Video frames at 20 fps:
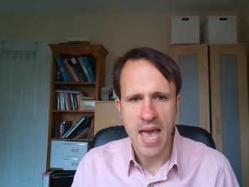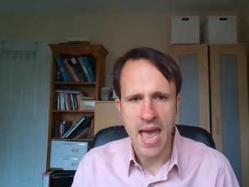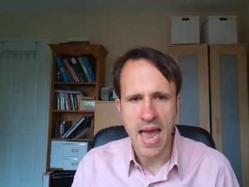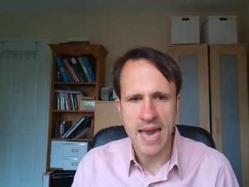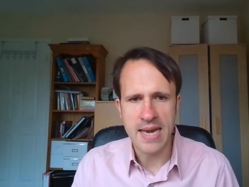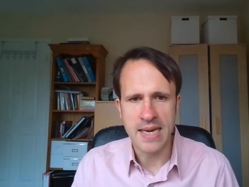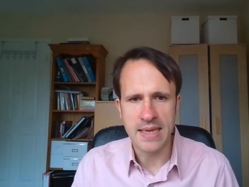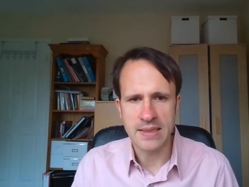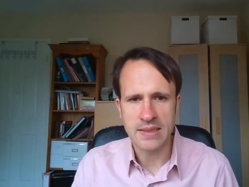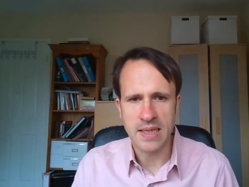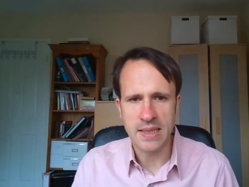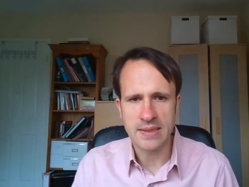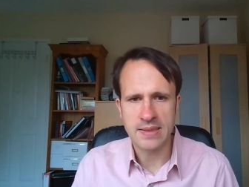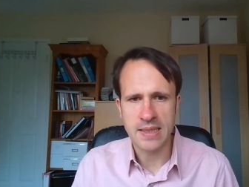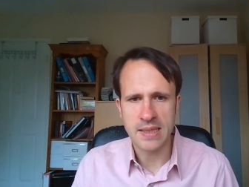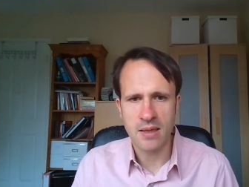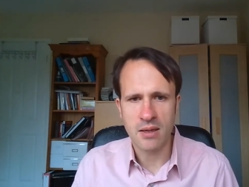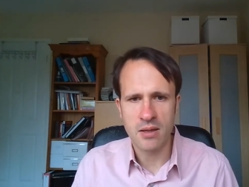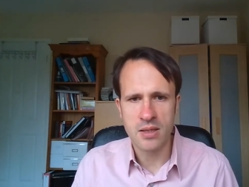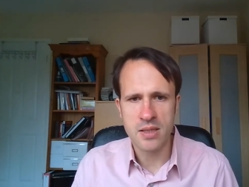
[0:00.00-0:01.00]
NHS
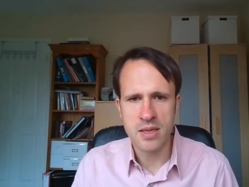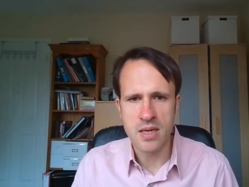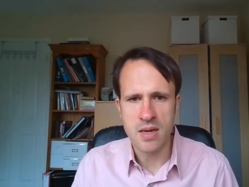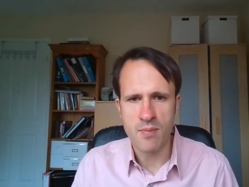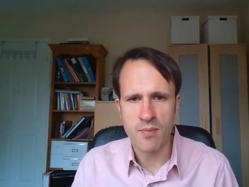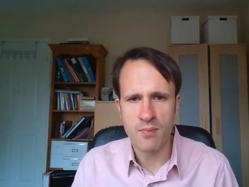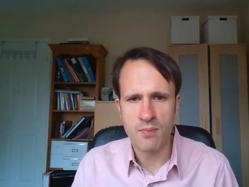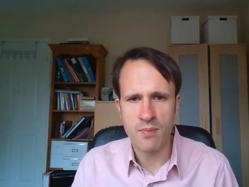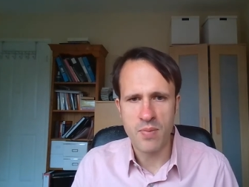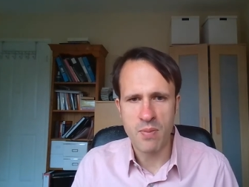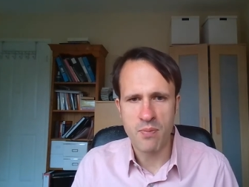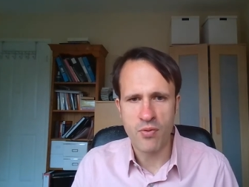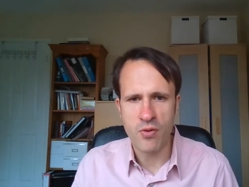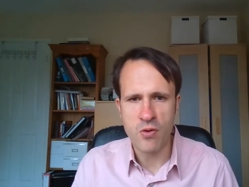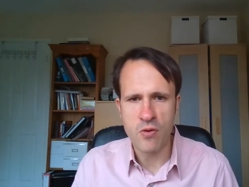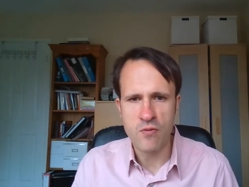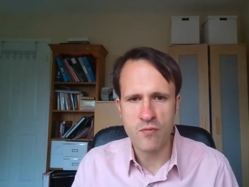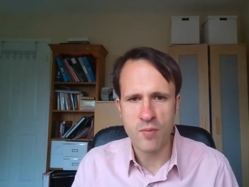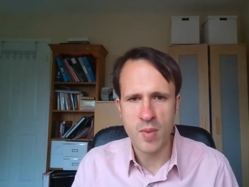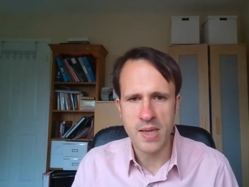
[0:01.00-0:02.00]
England and
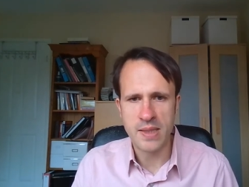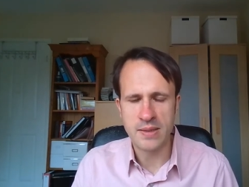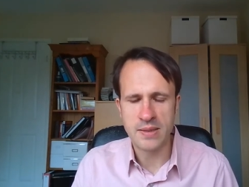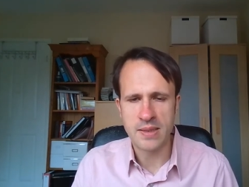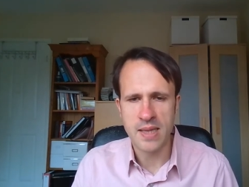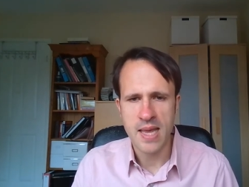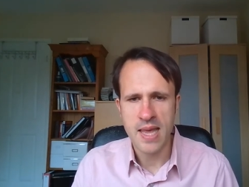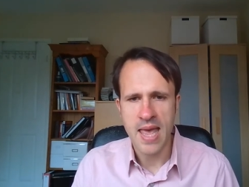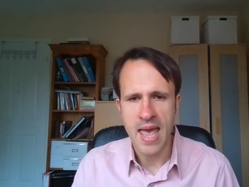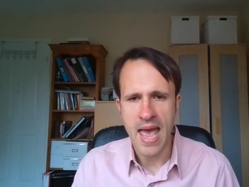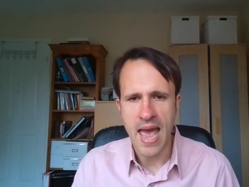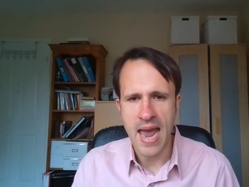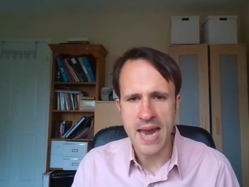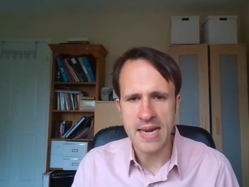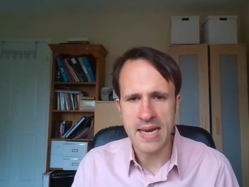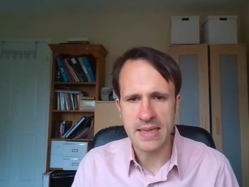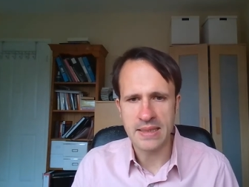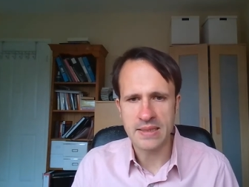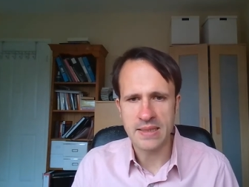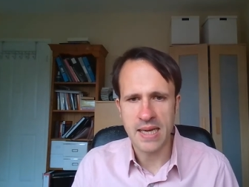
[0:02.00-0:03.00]
Improvement,
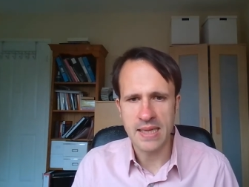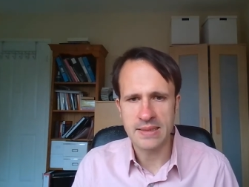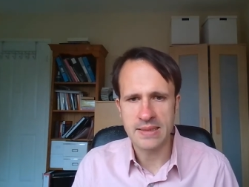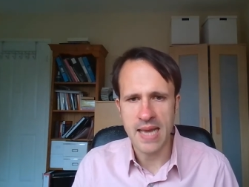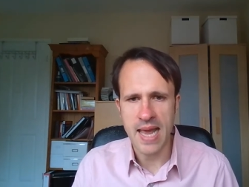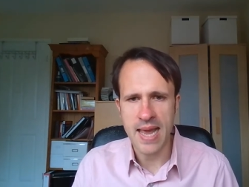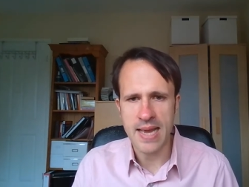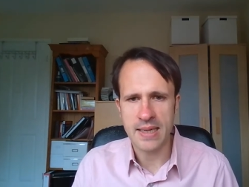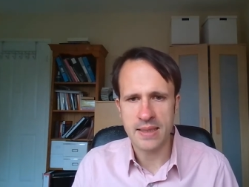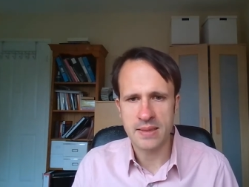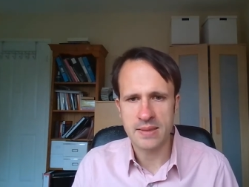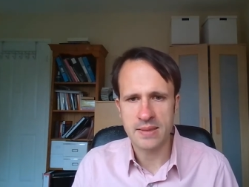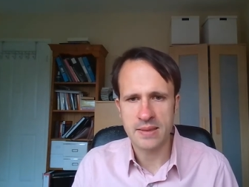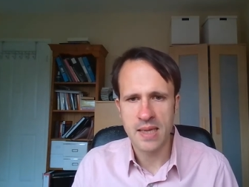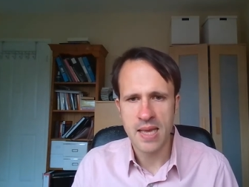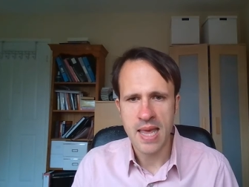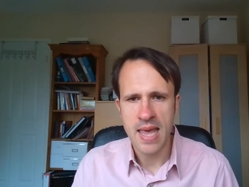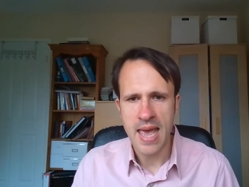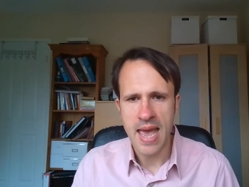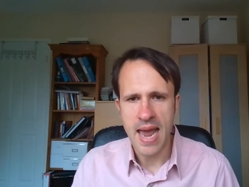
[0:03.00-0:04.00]
NHSX,
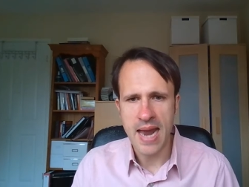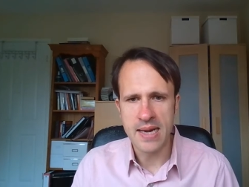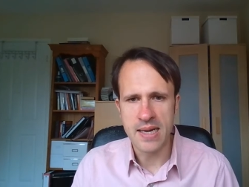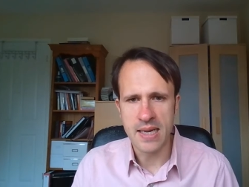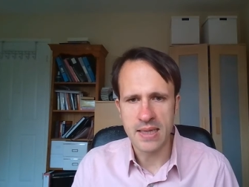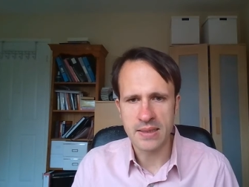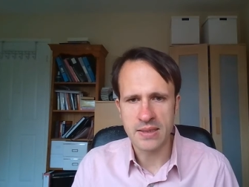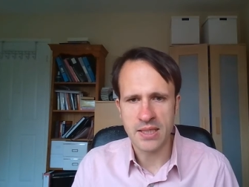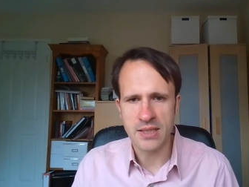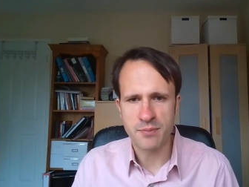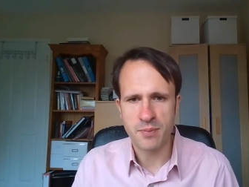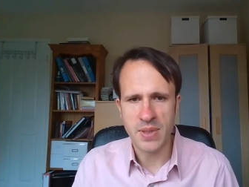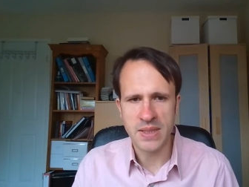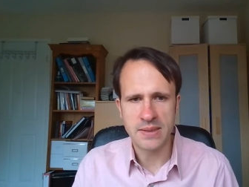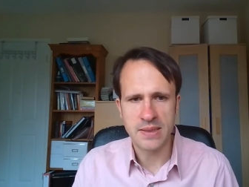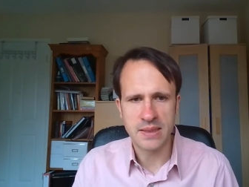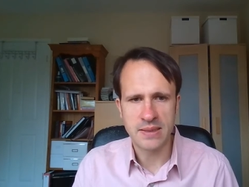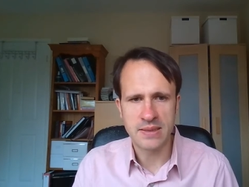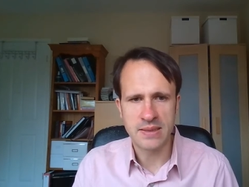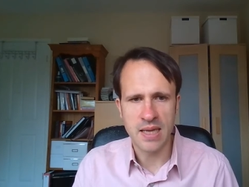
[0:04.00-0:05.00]
NHS
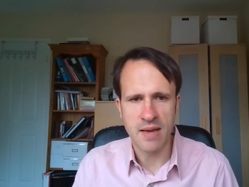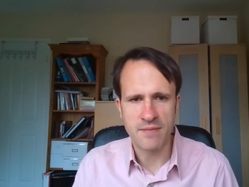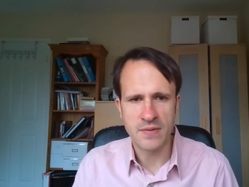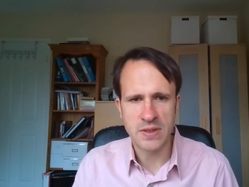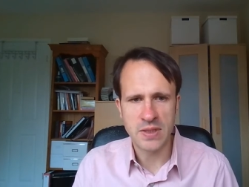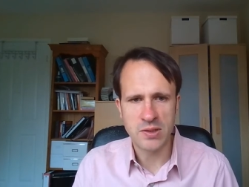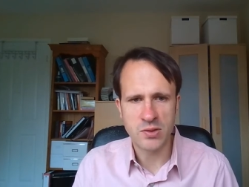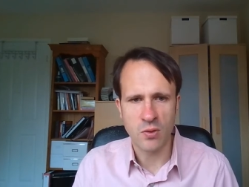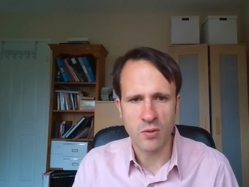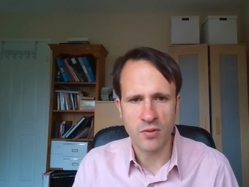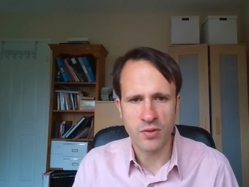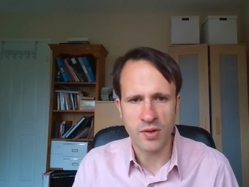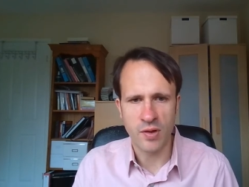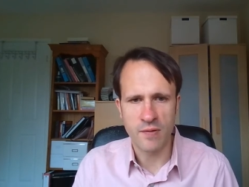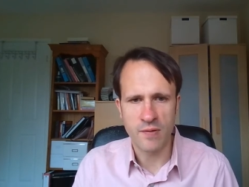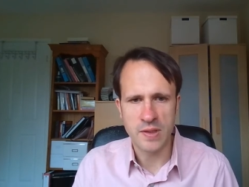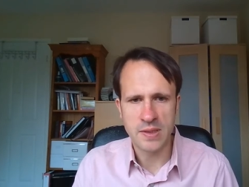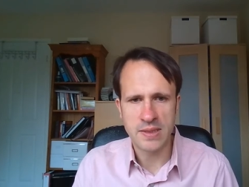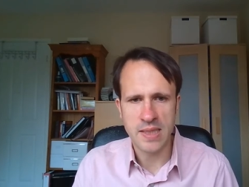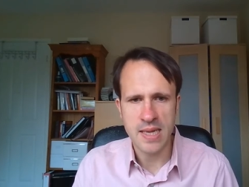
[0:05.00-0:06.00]
Business Services
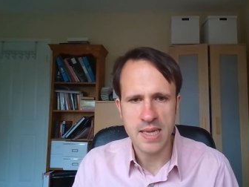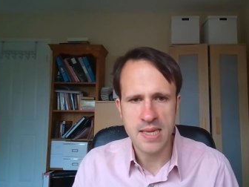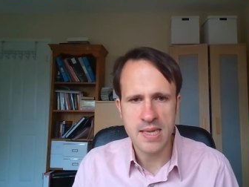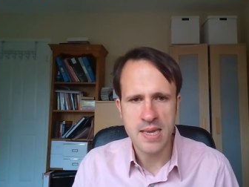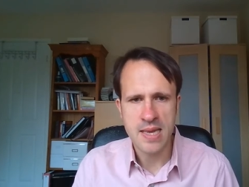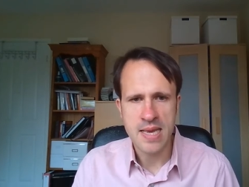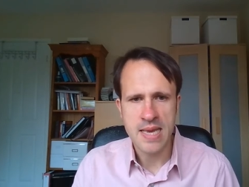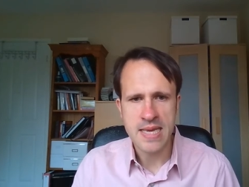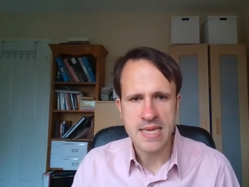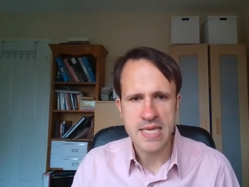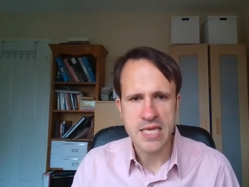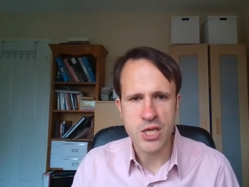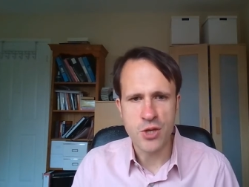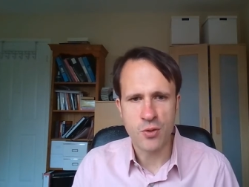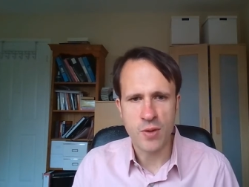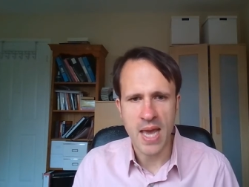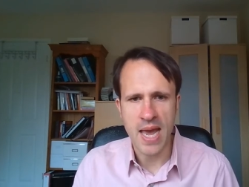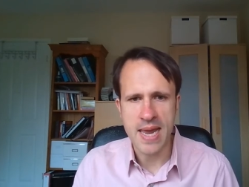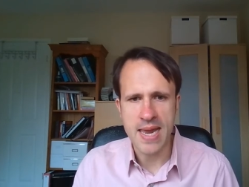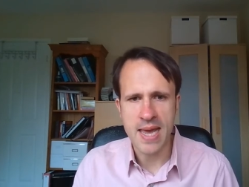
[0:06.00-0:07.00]
Authority,
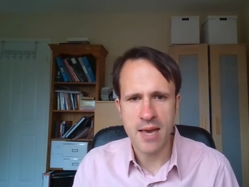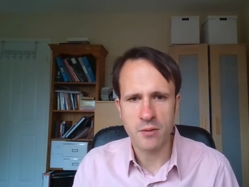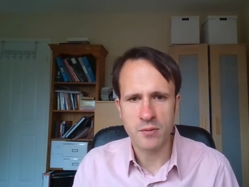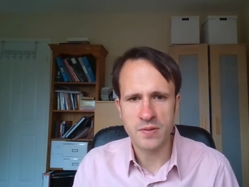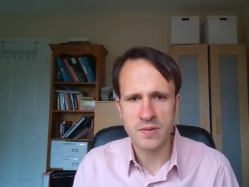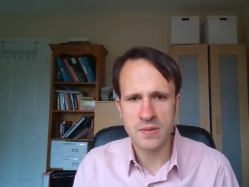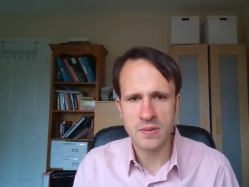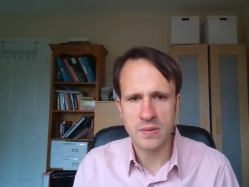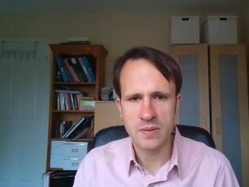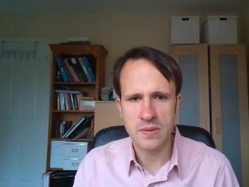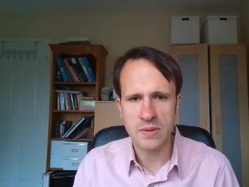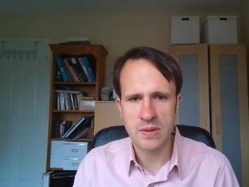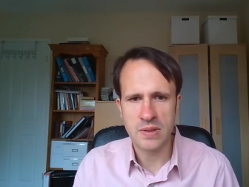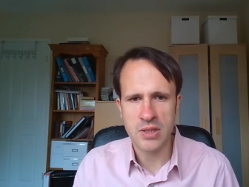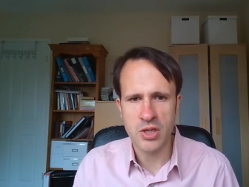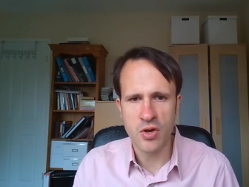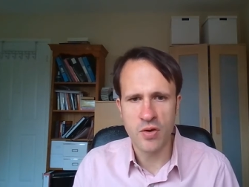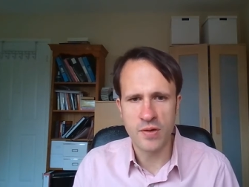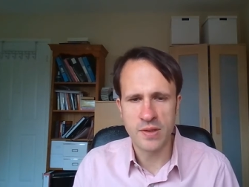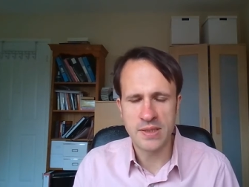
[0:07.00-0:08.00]
UK Health
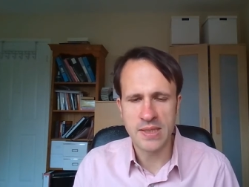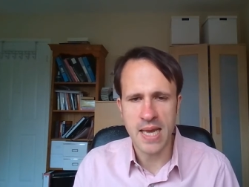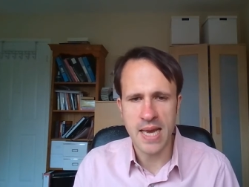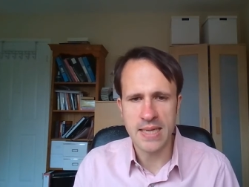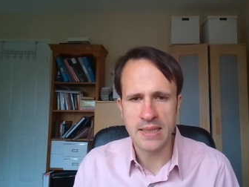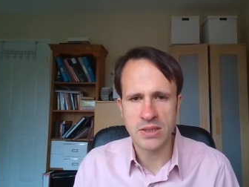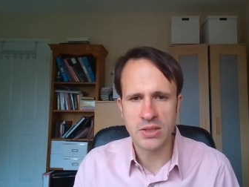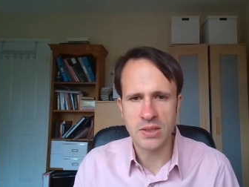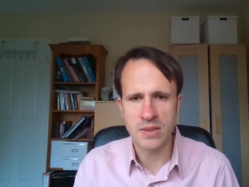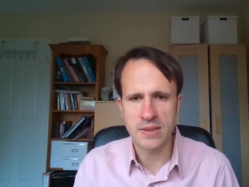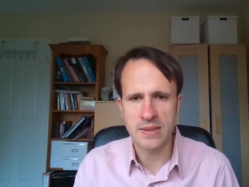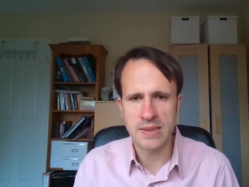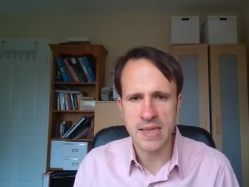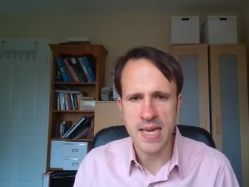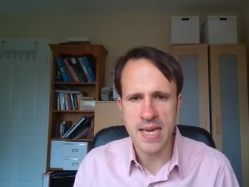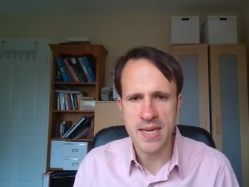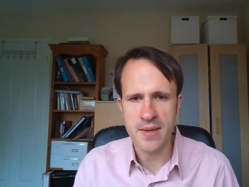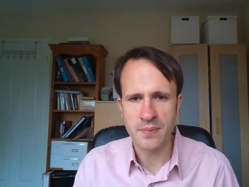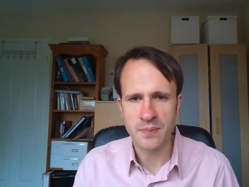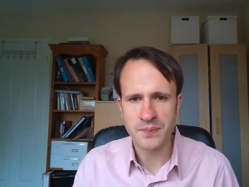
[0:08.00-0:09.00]
Security
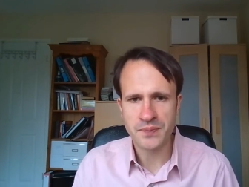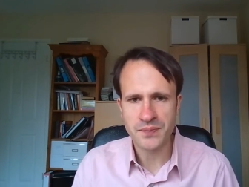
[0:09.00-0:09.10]
Agency,